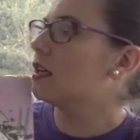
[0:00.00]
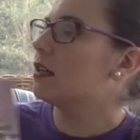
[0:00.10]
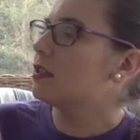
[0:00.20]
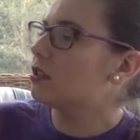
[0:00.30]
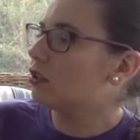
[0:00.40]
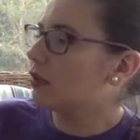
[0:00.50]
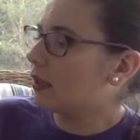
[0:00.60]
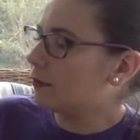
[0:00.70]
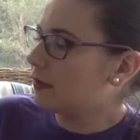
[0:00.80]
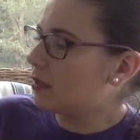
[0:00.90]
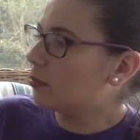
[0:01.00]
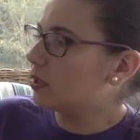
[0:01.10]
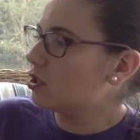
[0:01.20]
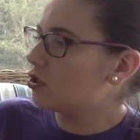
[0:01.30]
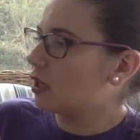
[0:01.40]
Cinderelephant and
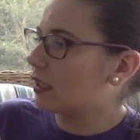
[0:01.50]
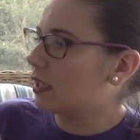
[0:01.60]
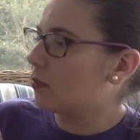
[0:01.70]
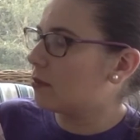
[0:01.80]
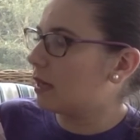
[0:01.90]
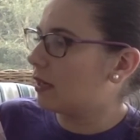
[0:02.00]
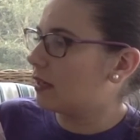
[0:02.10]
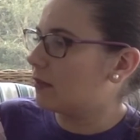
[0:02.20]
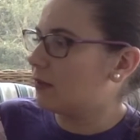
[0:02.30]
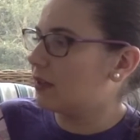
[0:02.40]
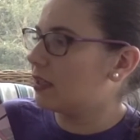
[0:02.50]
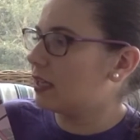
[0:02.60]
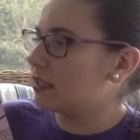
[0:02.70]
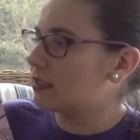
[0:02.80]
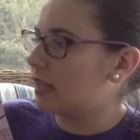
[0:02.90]
Prince Chunky were married the very
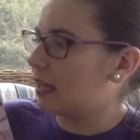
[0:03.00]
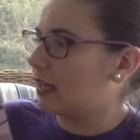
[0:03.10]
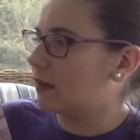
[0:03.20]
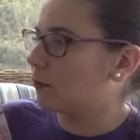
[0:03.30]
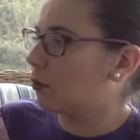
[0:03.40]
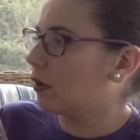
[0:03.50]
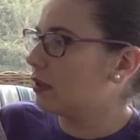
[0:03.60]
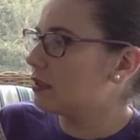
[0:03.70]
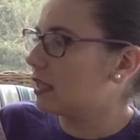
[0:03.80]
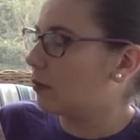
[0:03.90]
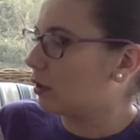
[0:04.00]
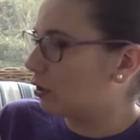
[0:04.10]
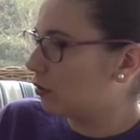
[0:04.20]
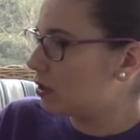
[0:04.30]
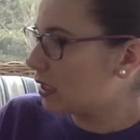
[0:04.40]
next day, and of course they were
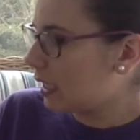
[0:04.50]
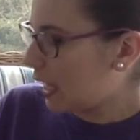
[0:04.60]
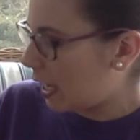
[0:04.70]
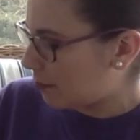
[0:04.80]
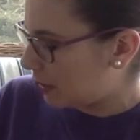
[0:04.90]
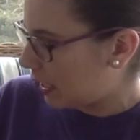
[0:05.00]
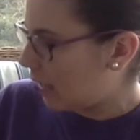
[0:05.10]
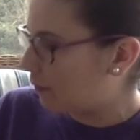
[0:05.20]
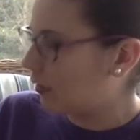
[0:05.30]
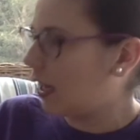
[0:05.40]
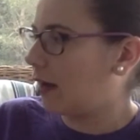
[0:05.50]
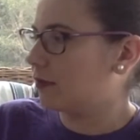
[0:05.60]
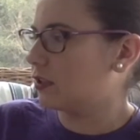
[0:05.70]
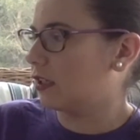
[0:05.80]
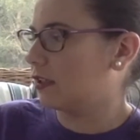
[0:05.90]
hugely happy ever
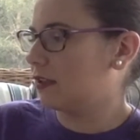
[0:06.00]
after.